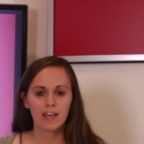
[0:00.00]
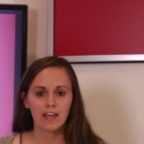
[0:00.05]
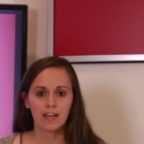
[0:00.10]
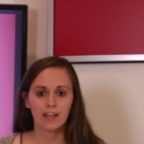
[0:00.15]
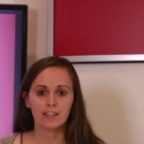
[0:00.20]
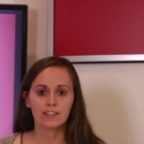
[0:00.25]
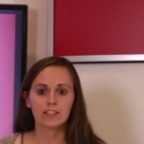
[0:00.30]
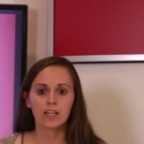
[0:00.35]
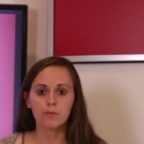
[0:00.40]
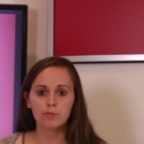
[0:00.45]
It
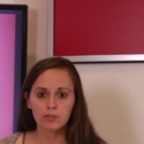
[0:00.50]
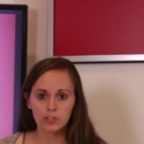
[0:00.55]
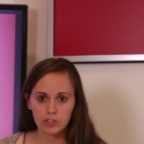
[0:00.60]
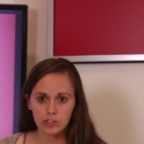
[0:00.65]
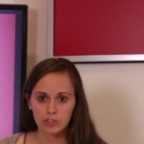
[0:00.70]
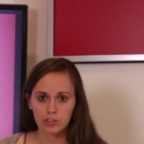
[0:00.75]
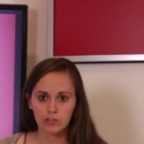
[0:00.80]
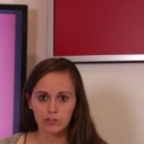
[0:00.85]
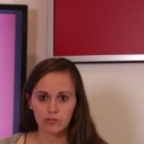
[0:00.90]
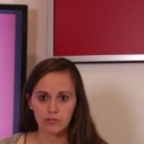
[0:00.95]
is up to
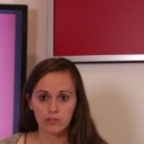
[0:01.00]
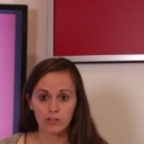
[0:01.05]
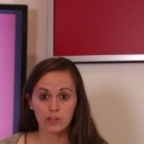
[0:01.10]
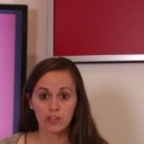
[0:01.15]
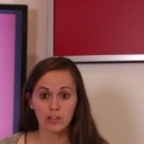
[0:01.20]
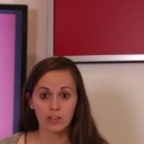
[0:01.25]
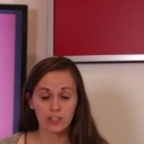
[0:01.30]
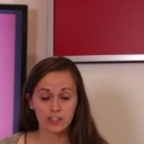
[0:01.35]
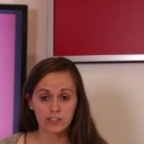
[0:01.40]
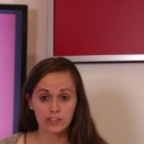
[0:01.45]
you,
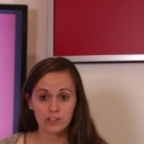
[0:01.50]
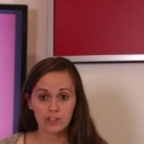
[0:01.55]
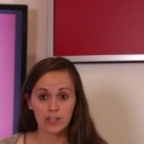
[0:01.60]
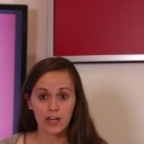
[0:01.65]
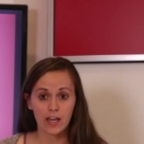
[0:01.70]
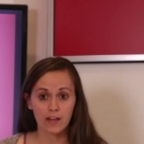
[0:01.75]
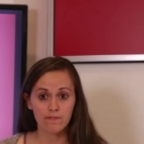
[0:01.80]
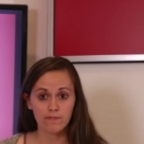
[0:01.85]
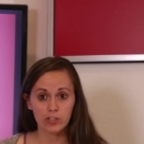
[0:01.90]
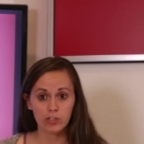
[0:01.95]
the listener
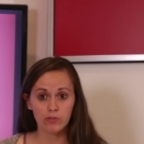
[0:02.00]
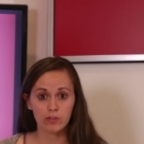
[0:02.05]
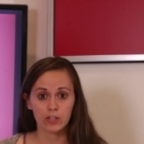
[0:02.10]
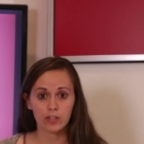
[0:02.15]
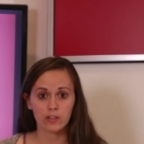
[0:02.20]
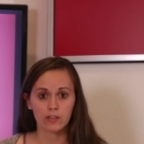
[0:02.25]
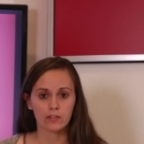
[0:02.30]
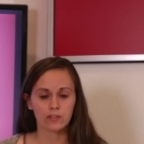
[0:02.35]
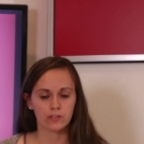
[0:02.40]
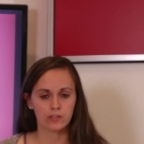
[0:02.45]
and
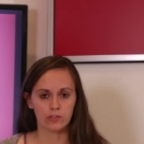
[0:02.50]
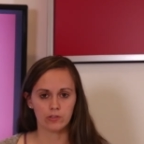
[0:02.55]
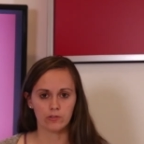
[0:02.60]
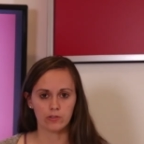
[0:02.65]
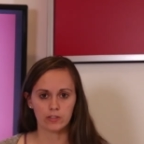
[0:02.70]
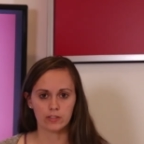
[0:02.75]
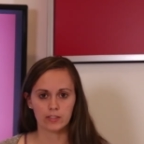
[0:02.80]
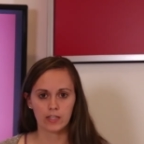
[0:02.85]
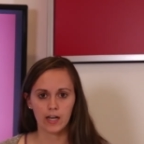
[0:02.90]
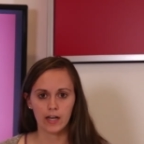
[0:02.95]
viewer, to
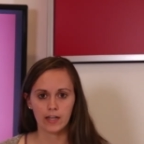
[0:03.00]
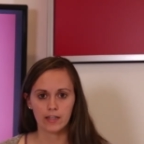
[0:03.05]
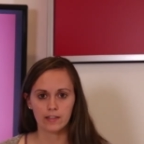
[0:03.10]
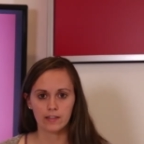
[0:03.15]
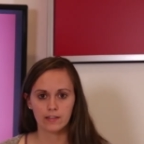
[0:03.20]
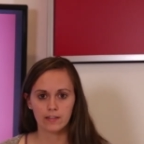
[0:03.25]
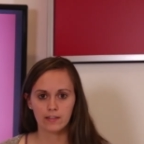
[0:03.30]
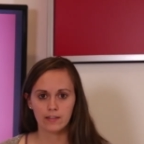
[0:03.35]
decide.